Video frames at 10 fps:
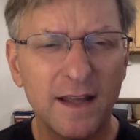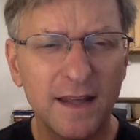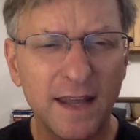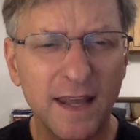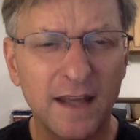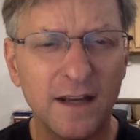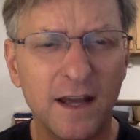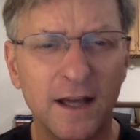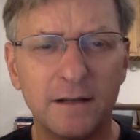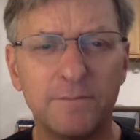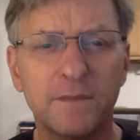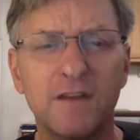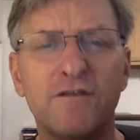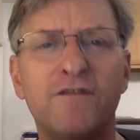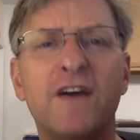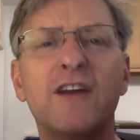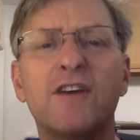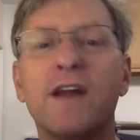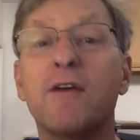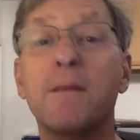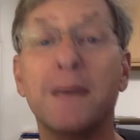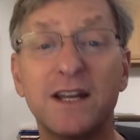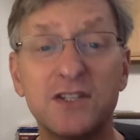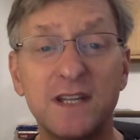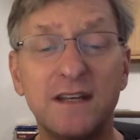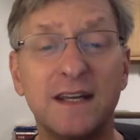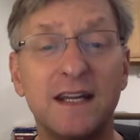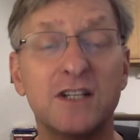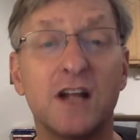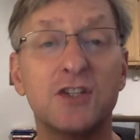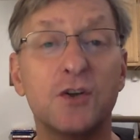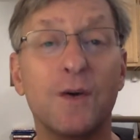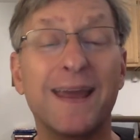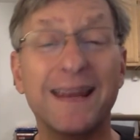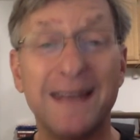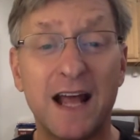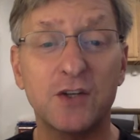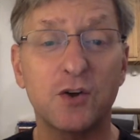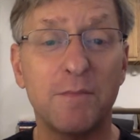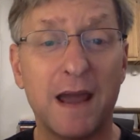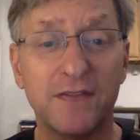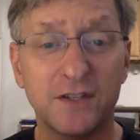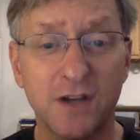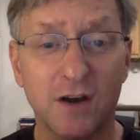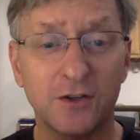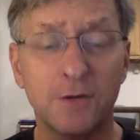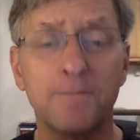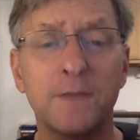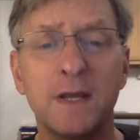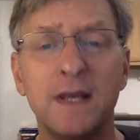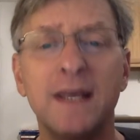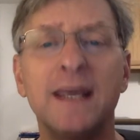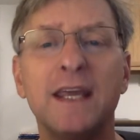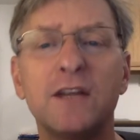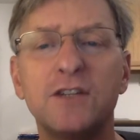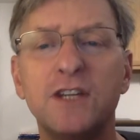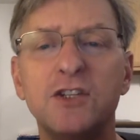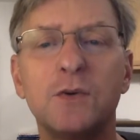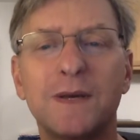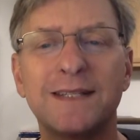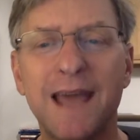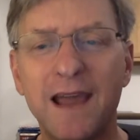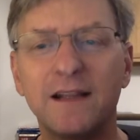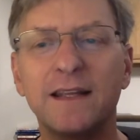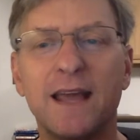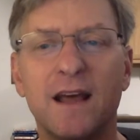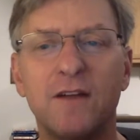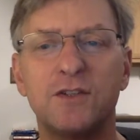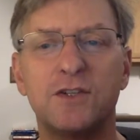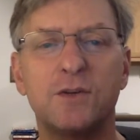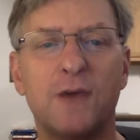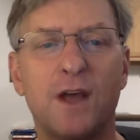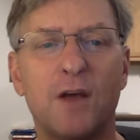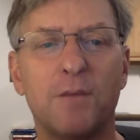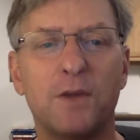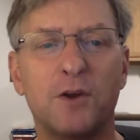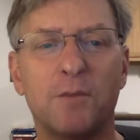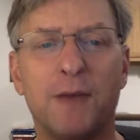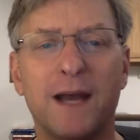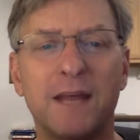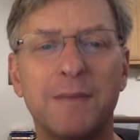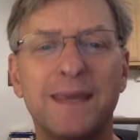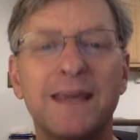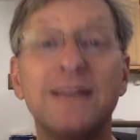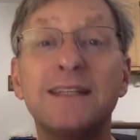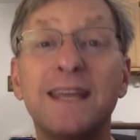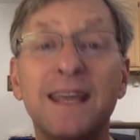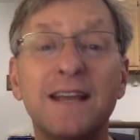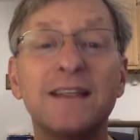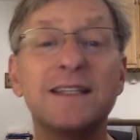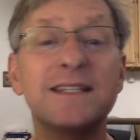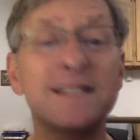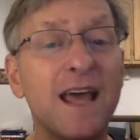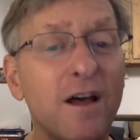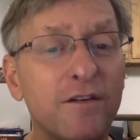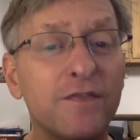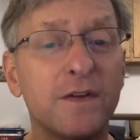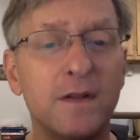in veterinary medicine, and he's also a naturopathic doctor. He'll teach you exactly how to help your body begin to heal itself,